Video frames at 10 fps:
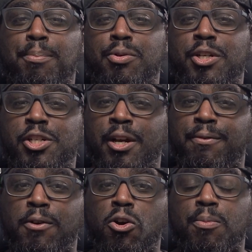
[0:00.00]
appreciate
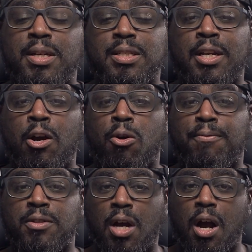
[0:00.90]
film, is in our
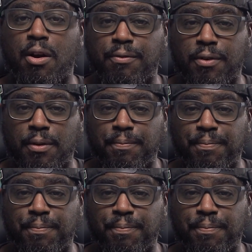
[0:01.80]
photography.